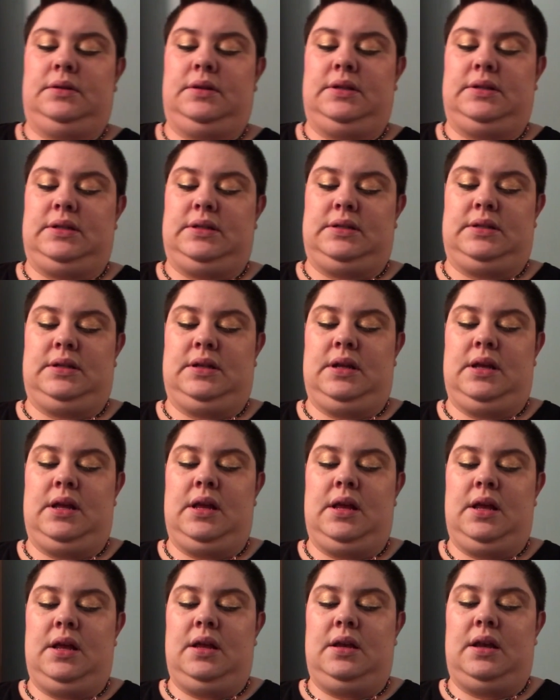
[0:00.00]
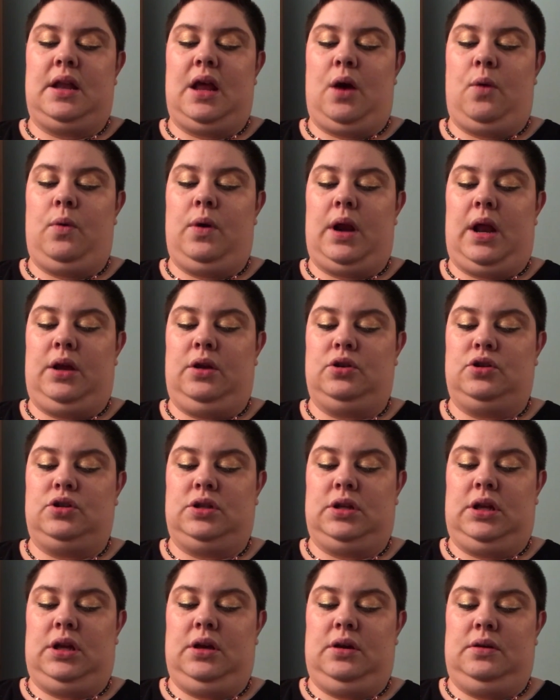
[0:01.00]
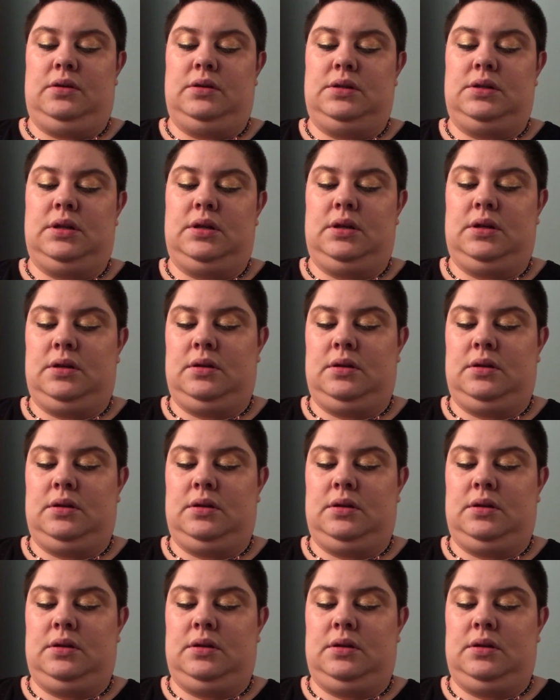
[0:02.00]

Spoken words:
This is not one I usually use.